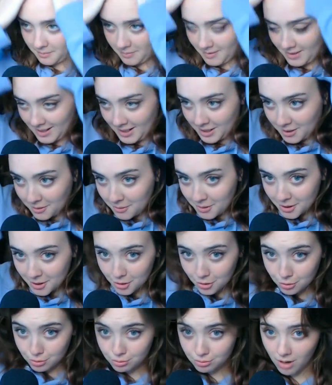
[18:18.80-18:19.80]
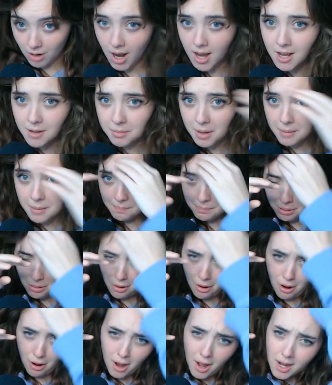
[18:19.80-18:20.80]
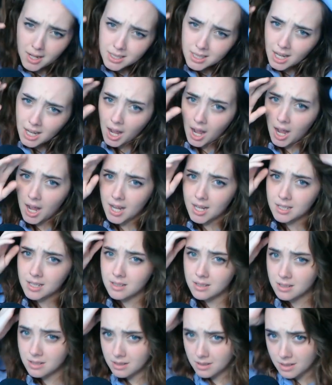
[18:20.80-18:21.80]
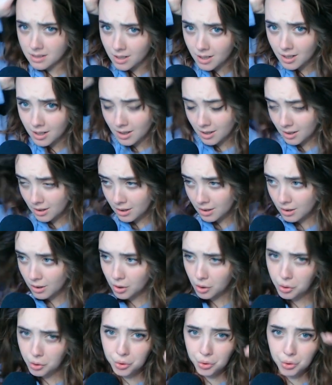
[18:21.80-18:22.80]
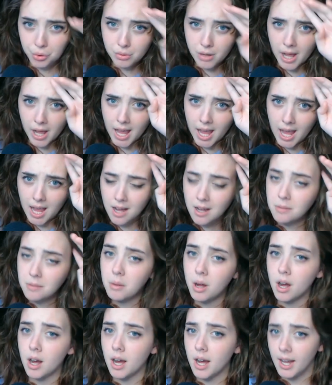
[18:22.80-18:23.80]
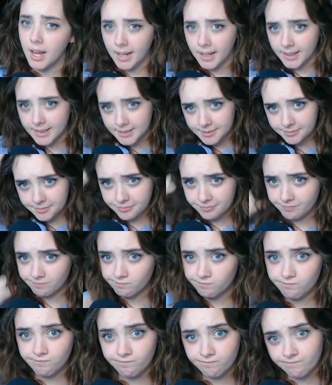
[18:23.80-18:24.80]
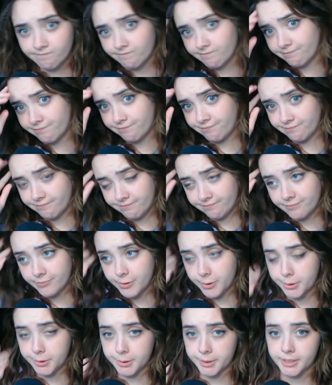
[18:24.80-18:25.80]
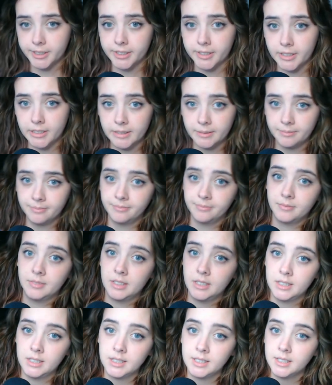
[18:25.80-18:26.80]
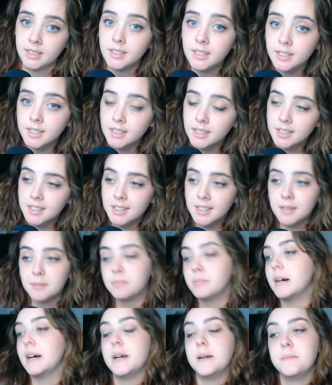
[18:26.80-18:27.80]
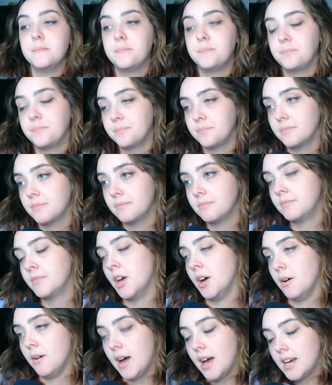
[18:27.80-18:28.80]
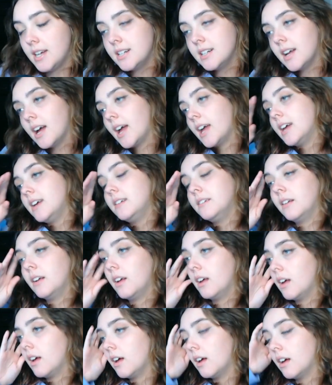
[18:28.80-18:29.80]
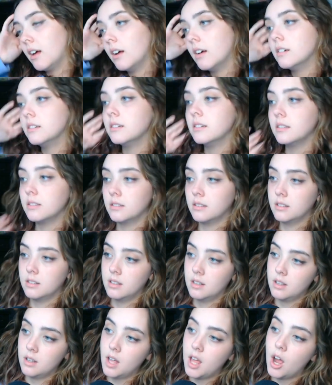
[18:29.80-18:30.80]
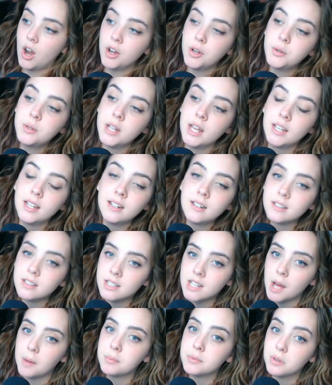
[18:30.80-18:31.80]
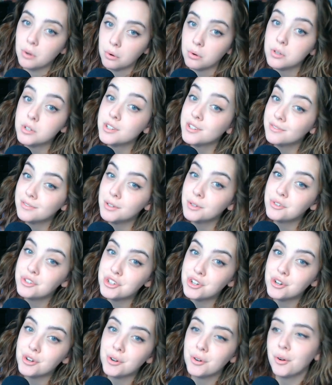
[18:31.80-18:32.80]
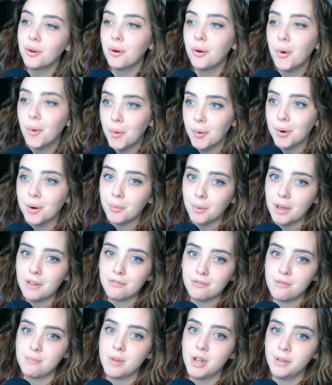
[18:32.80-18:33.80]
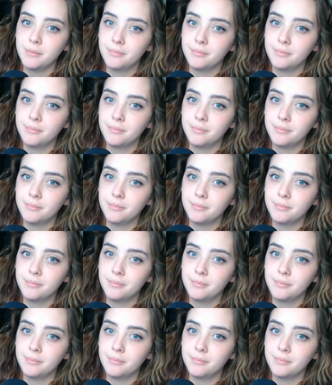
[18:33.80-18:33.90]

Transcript: I don't want to cry on my podcast. Who am I? Crazy. But no, I, I, are you taking a step towards your future or away from it?